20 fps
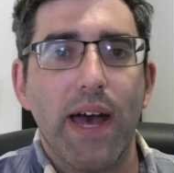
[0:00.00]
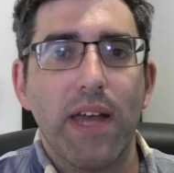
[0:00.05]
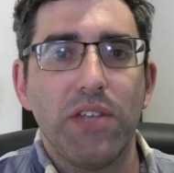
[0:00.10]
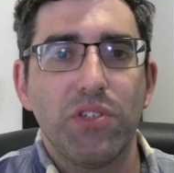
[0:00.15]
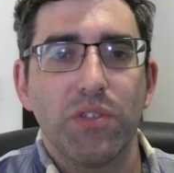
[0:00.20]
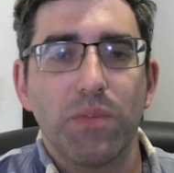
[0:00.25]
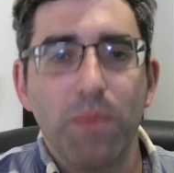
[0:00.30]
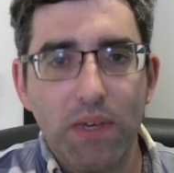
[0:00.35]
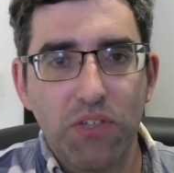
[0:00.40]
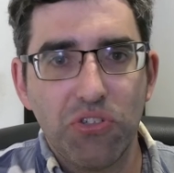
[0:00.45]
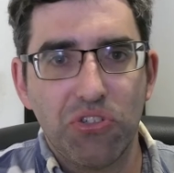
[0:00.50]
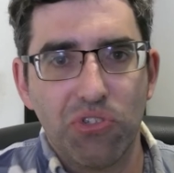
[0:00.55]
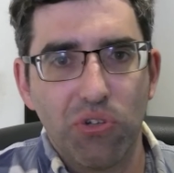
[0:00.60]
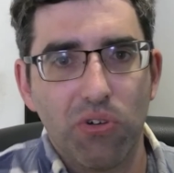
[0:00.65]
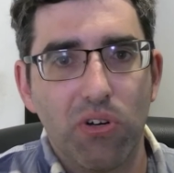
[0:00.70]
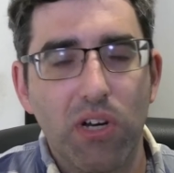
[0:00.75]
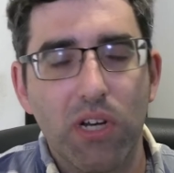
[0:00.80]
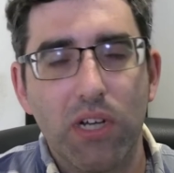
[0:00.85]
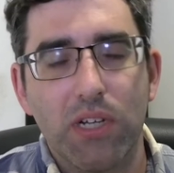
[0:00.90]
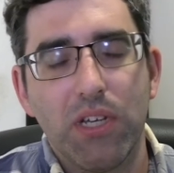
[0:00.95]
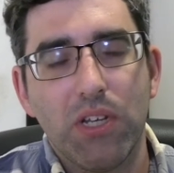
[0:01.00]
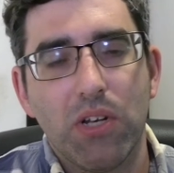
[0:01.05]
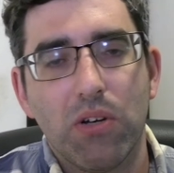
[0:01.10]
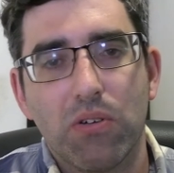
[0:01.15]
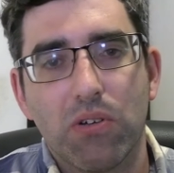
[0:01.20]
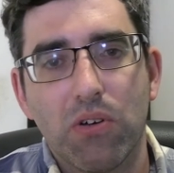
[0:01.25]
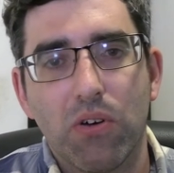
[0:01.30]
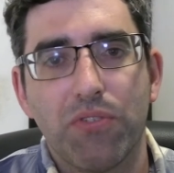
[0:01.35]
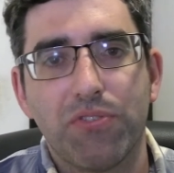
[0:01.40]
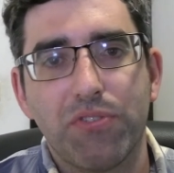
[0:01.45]
just make sure, you know,
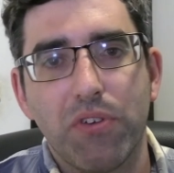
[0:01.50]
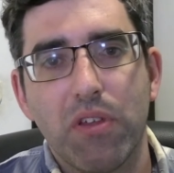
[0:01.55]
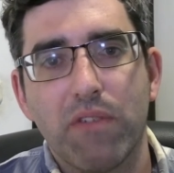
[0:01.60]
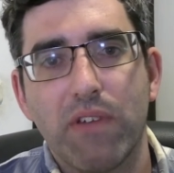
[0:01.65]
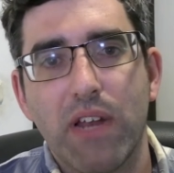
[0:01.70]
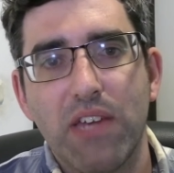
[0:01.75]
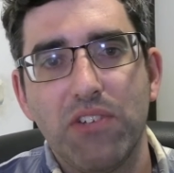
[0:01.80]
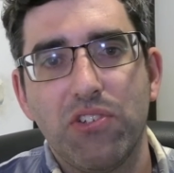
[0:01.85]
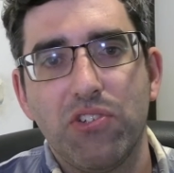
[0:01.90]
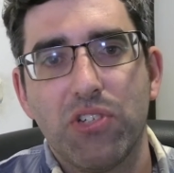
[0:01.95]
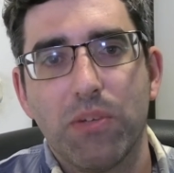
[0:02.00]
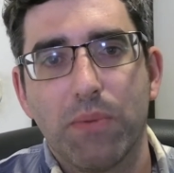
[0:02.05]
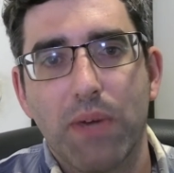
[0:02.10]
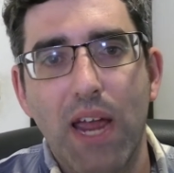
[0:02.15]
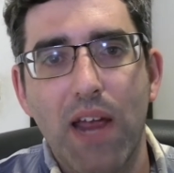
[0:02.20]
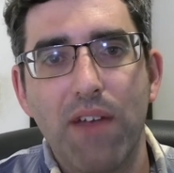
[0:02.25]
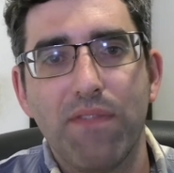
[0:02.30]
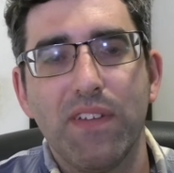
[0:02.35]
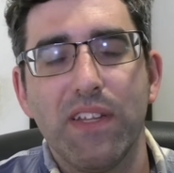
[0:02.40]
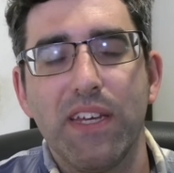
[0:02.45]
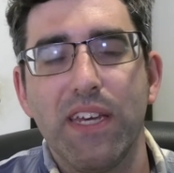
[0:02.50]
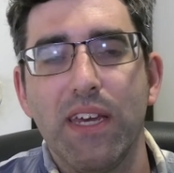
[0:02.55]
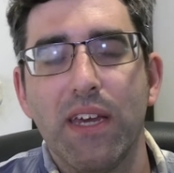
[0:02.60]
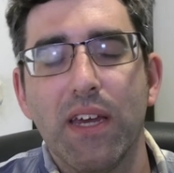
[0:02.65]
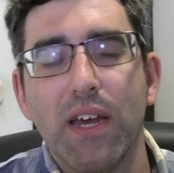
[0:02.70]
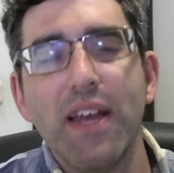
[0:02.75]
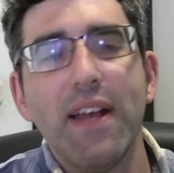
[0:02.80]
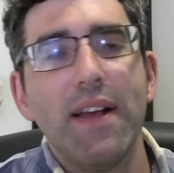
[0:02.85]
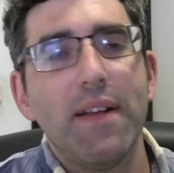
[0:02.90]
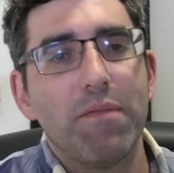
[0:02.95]
go through the relationship
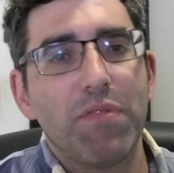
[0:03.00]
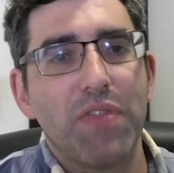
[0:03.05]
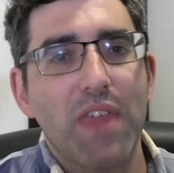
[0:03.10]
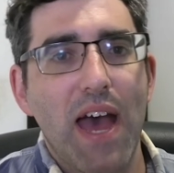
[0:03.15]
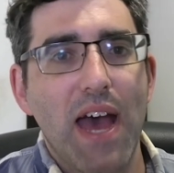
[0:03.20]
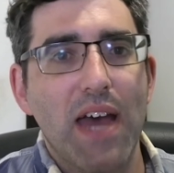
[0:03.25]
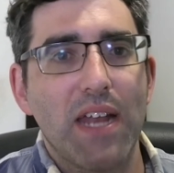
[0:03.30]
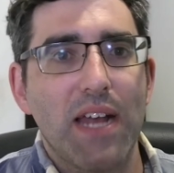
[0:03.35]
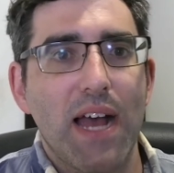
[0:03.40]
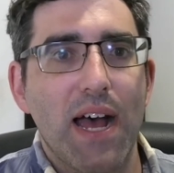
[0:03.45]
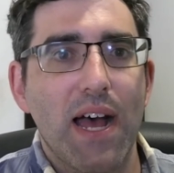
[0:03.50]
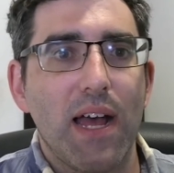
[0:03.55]
carefully, that